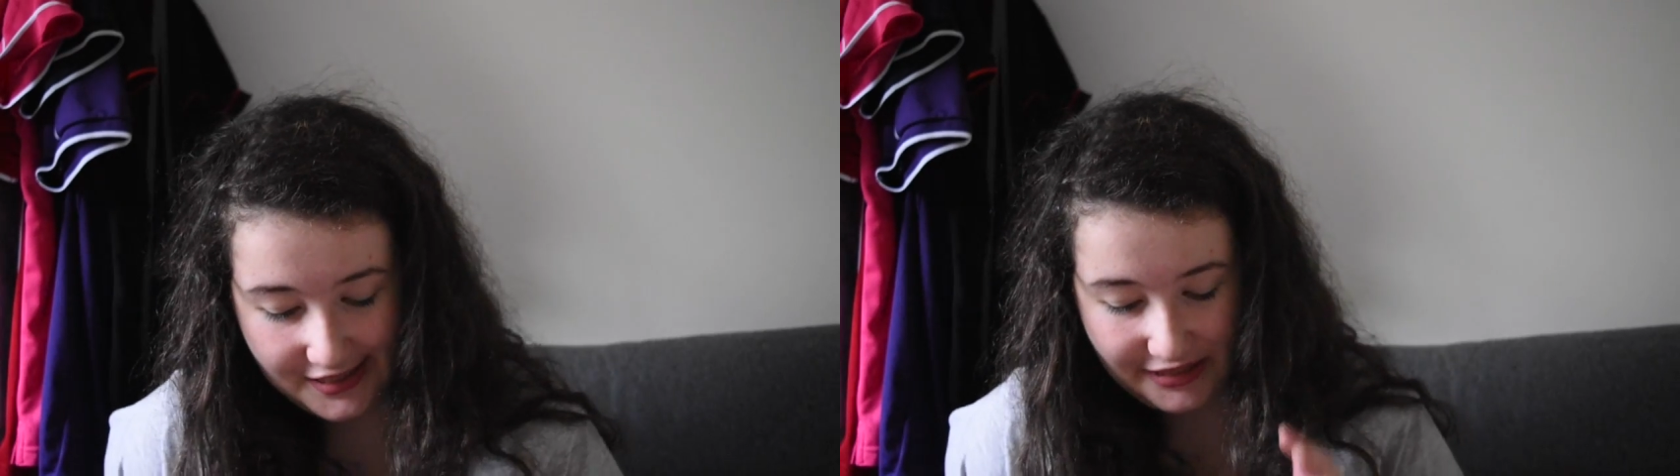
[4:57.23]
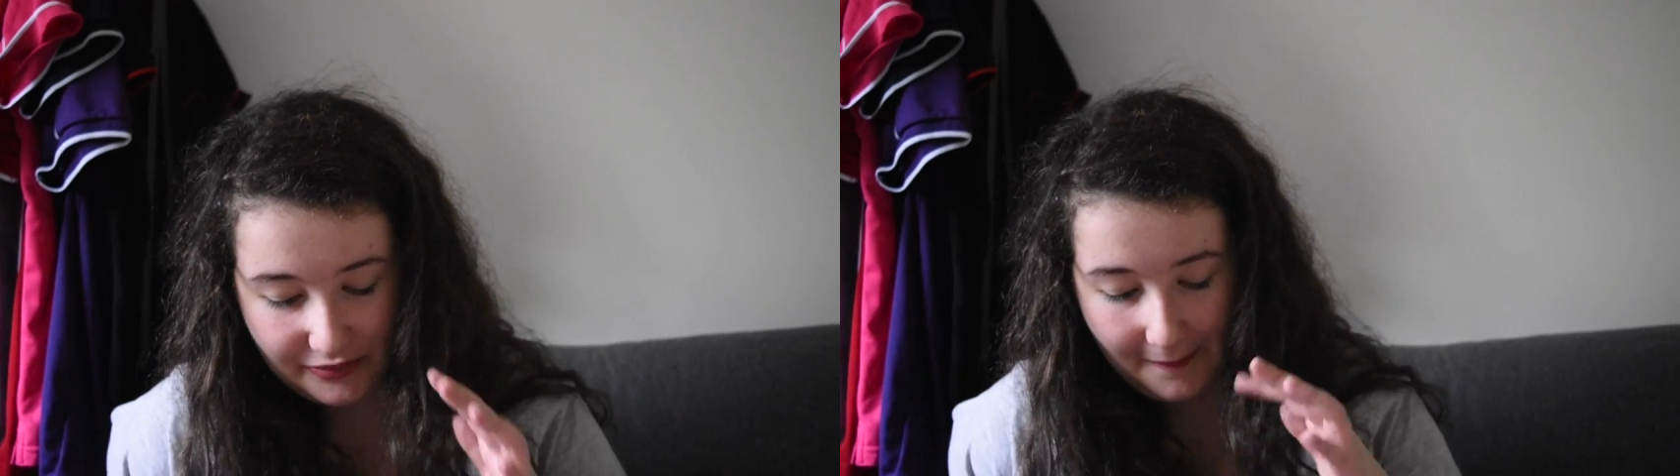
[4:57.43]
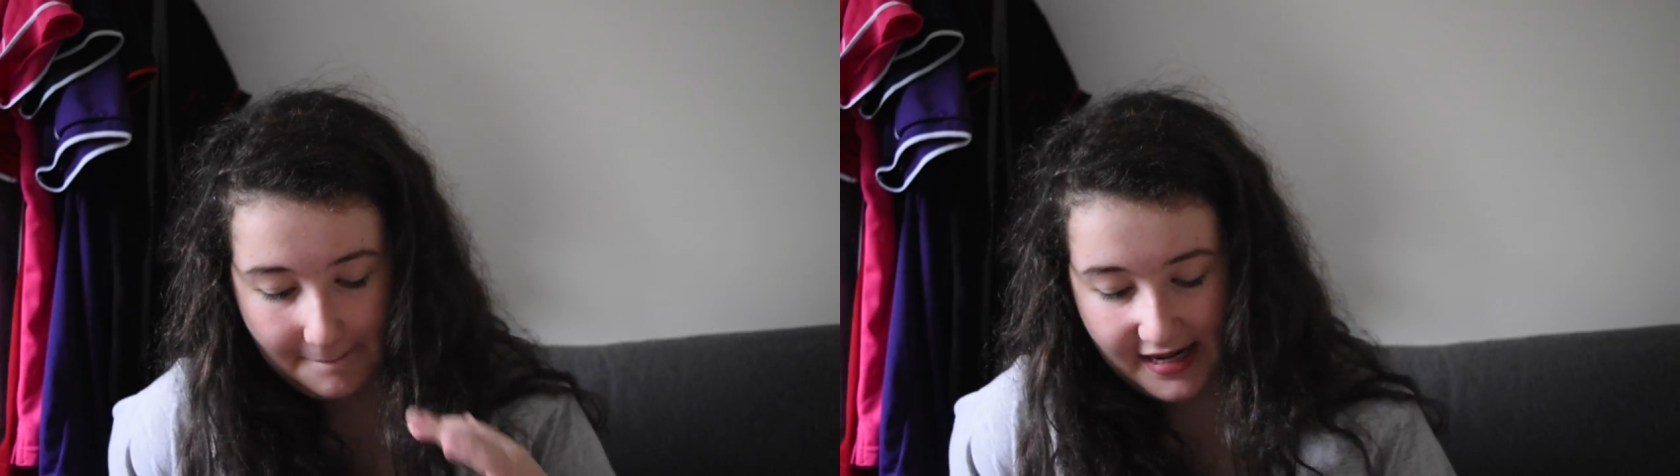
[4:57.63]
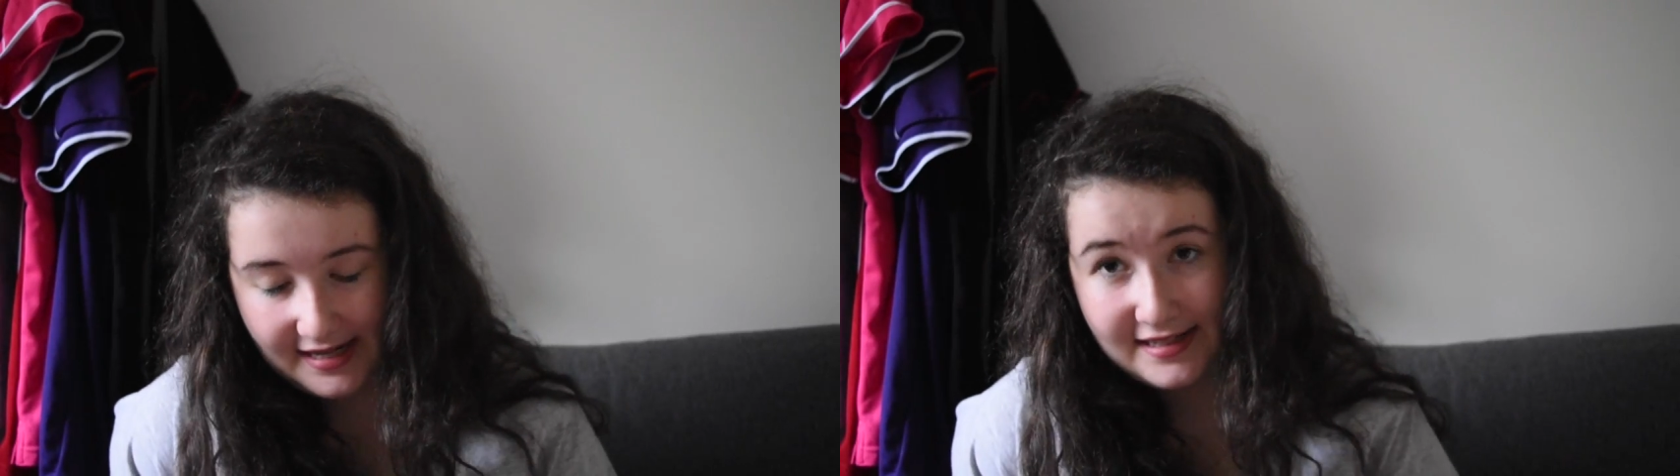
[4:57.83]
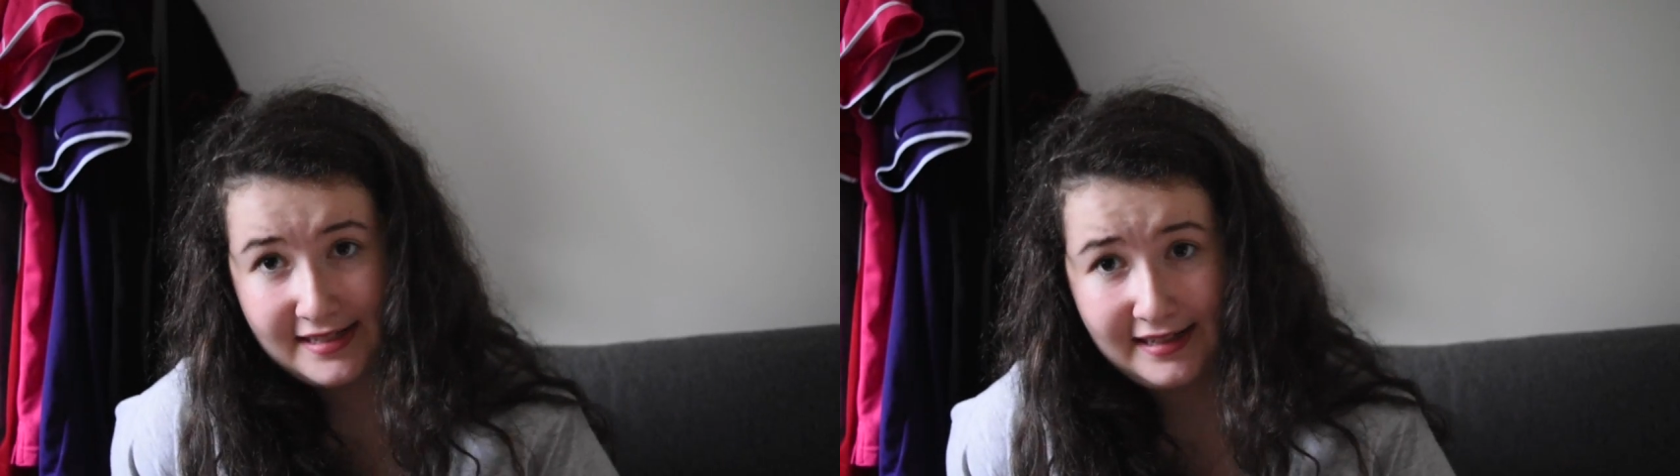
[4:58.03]
scenes were
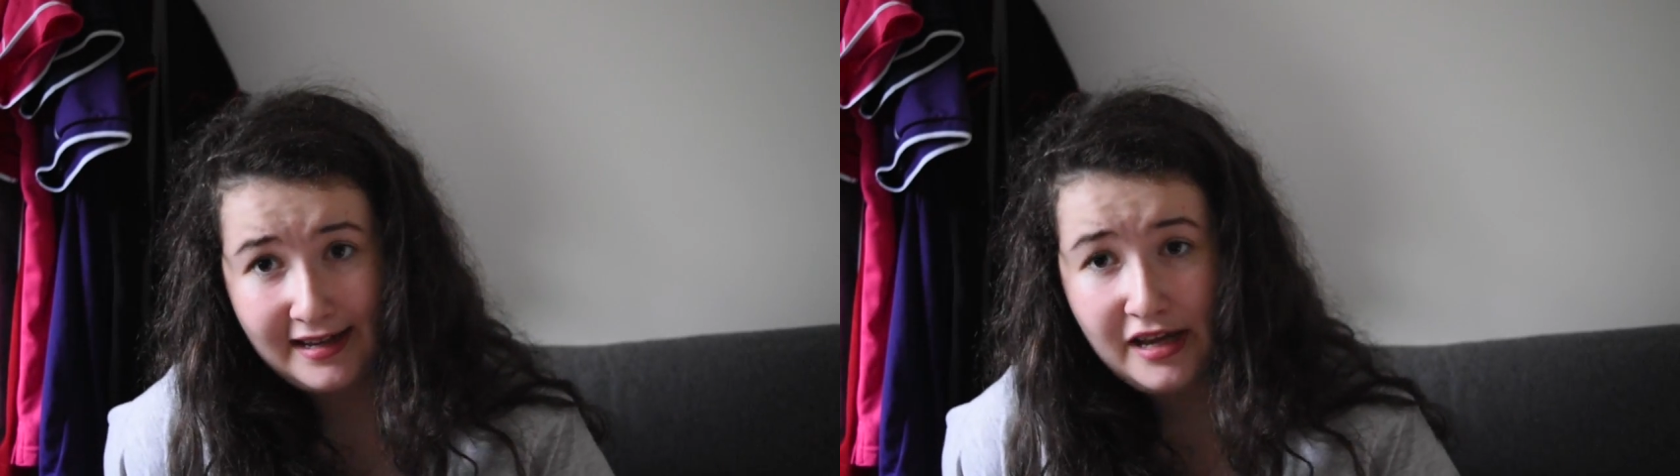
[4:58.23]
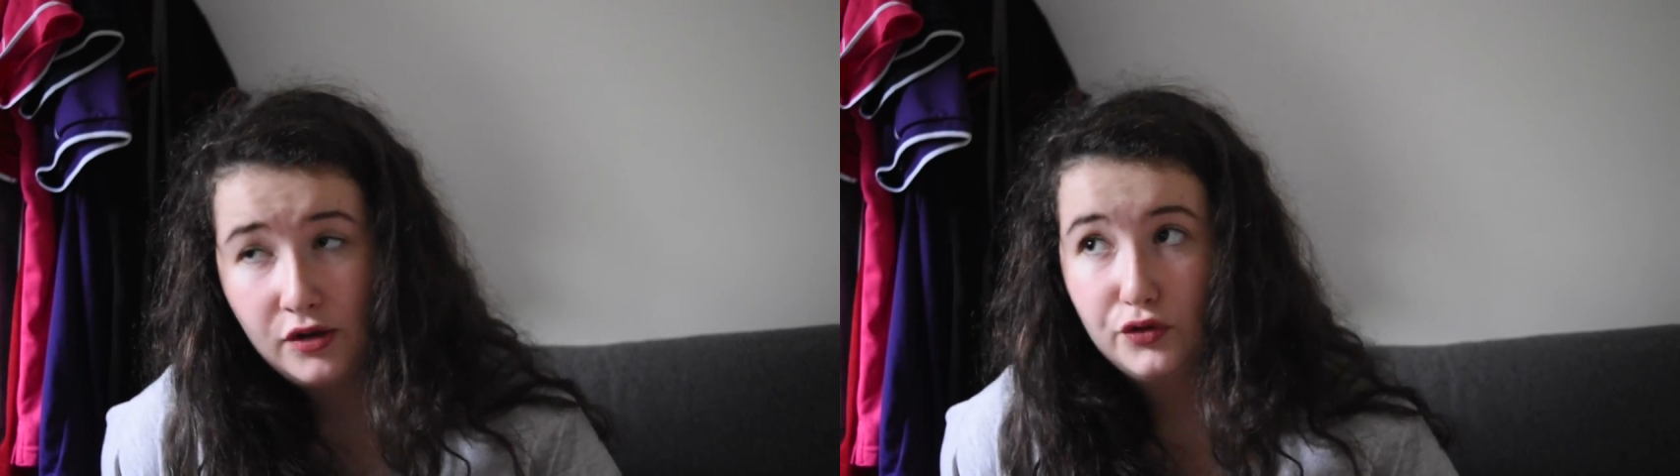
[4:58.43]
amazing.